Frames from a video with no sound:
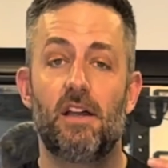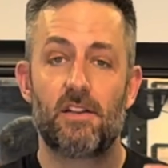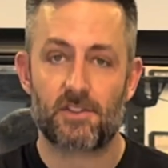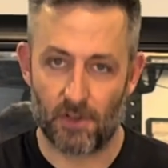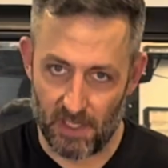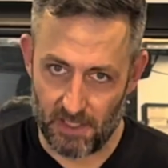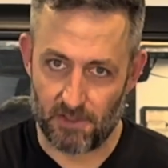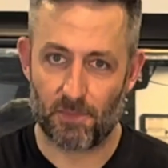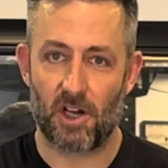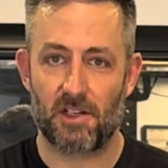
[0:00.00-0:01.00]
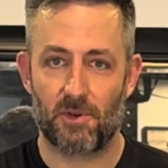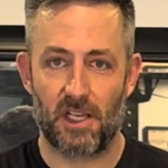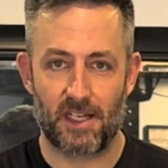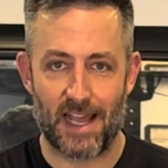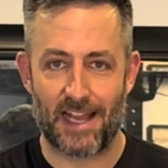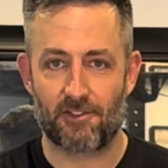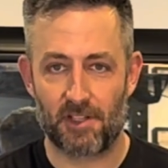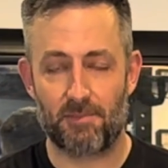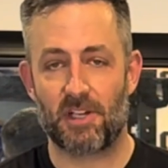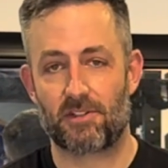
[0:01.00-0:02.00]
So I need your body weight accurately
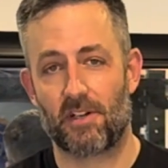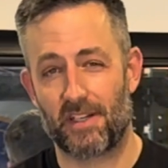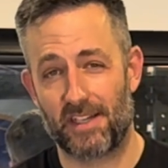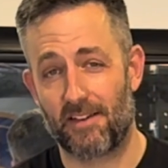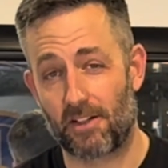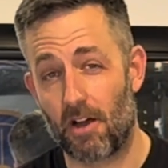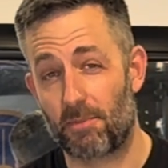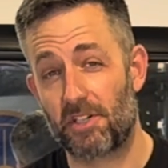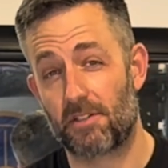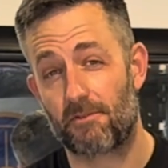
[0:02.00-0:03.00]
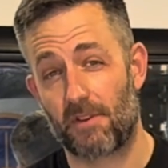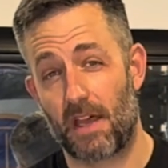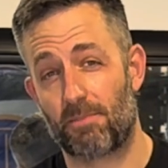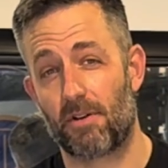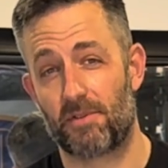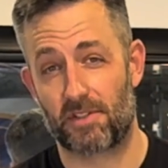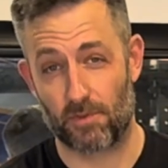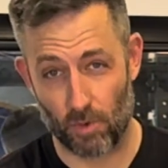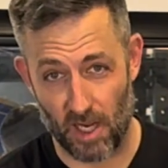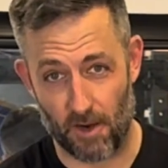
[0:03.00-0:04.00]
measured on the day of the competition for that purpose as
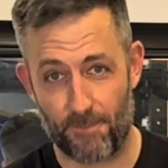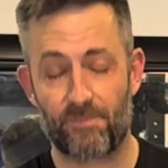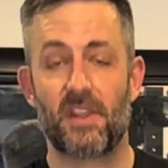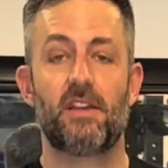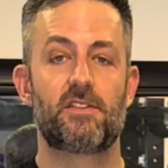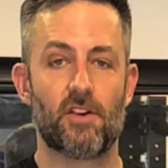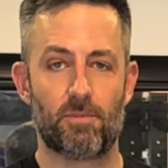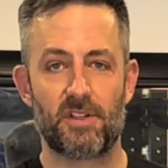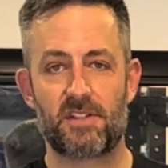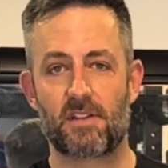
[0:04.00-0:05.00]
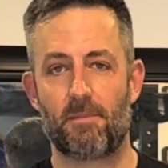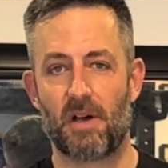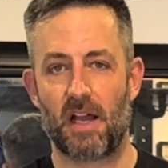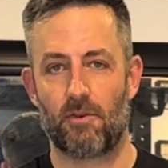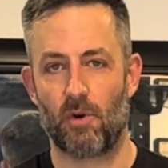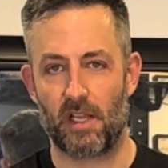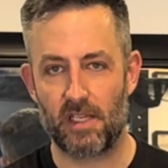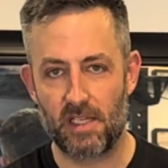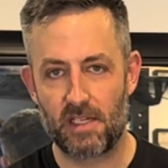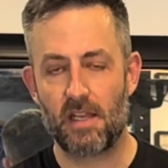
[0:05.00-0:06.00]
well. So please stop by and weigh
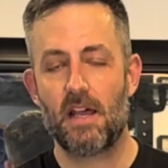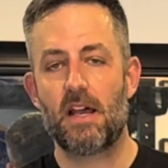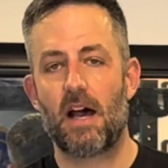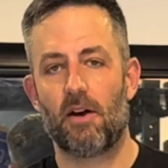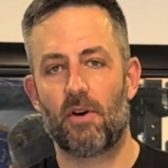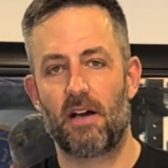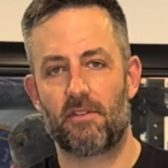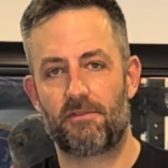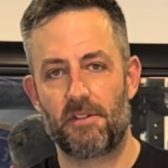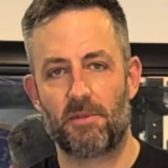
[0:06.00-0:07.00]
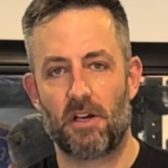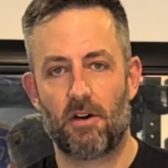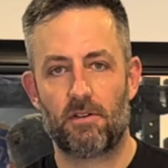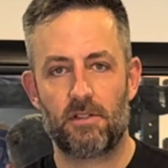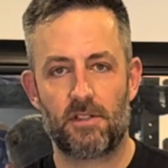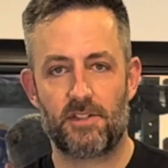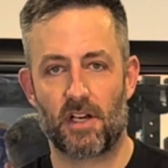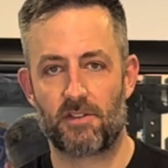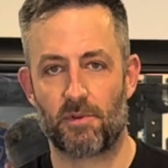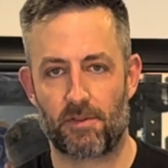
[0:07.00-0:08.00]
in. I will have a female
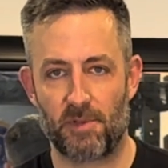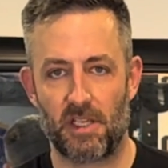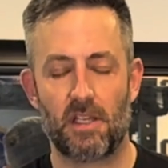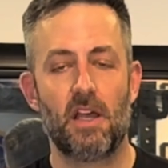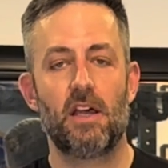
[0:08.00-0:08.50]
judge with me